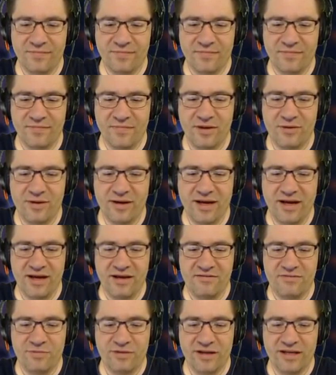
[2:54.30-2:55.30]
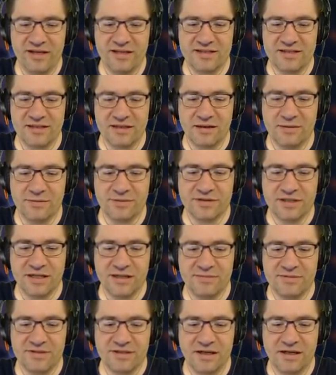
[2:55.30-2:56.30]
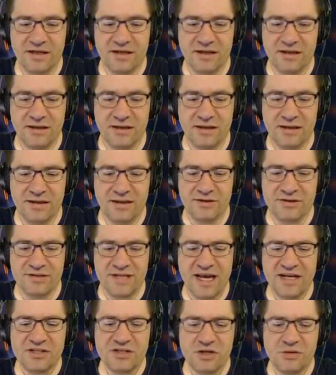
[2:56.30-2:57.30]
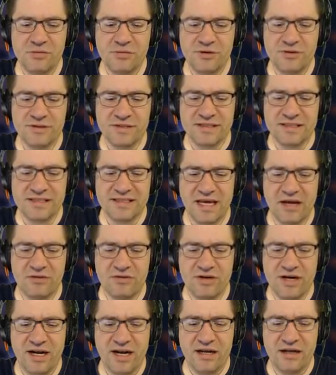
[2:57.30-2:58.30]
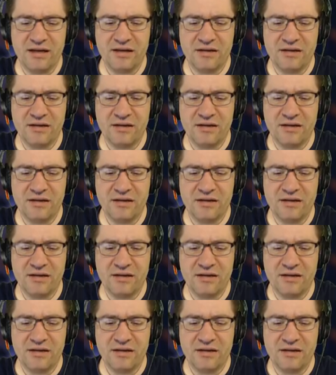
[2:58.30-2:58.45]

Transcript: By the way, I have played this a couple times. There's extra modes and soundtrack.